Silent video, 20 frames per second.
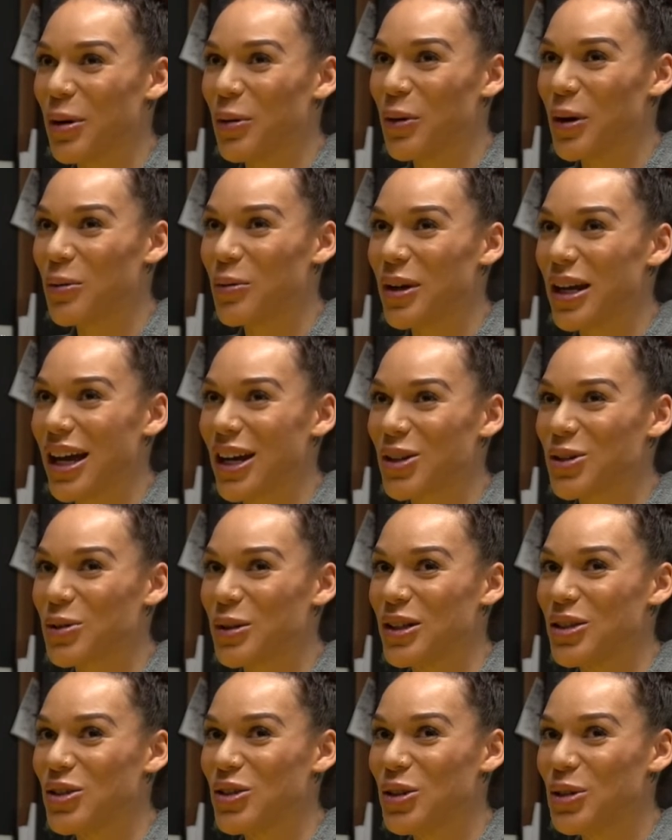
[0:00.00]
But when we
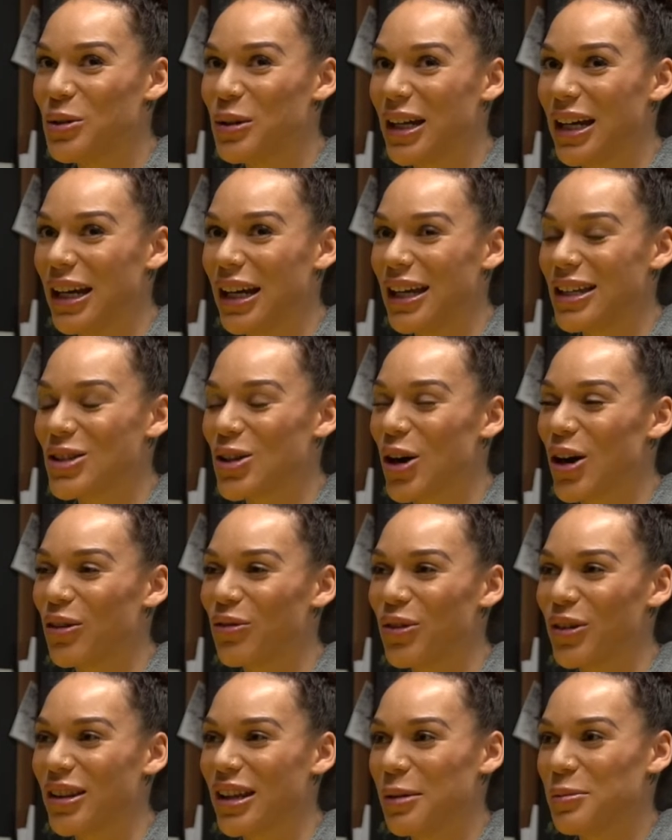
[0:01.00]
actually do it, it's
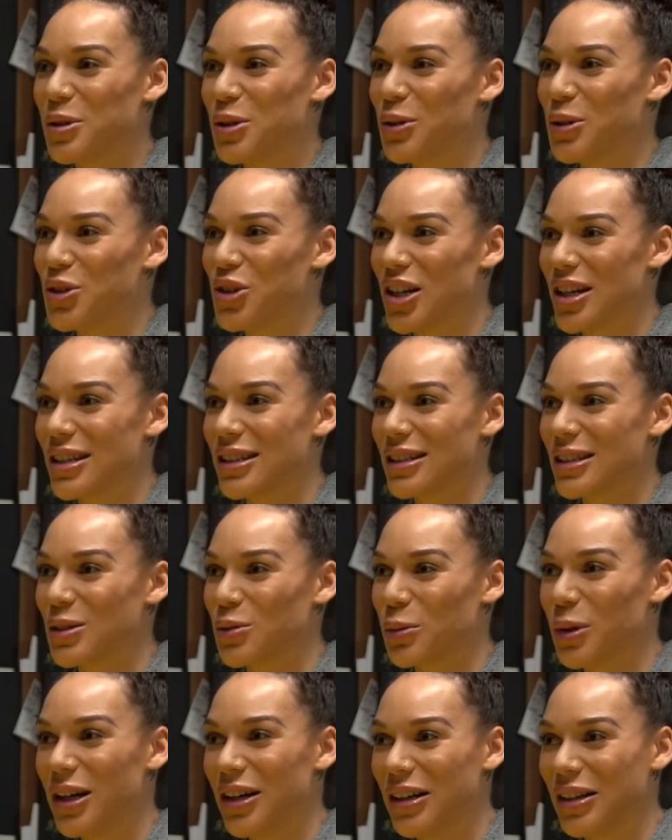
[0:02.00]
hard for them to adjust
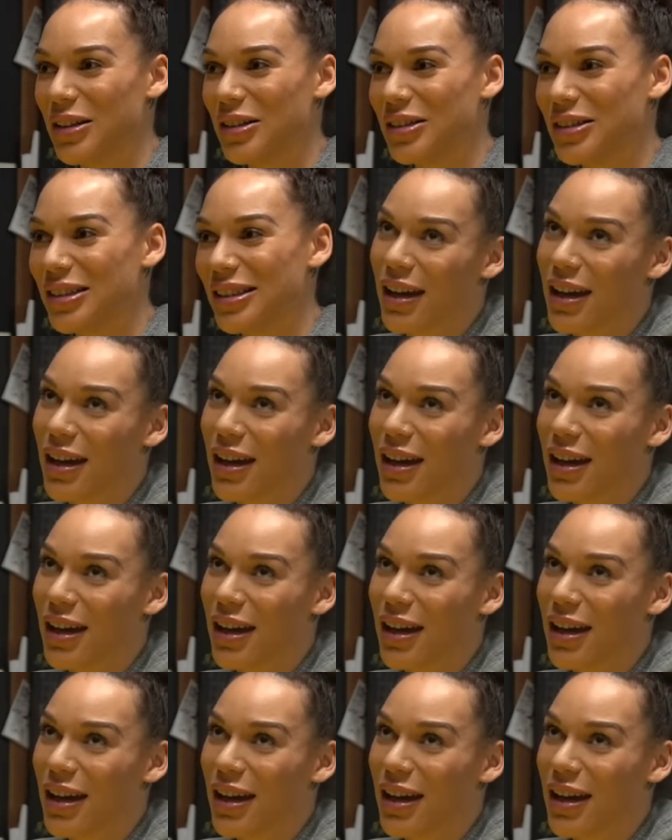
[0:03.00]
as well.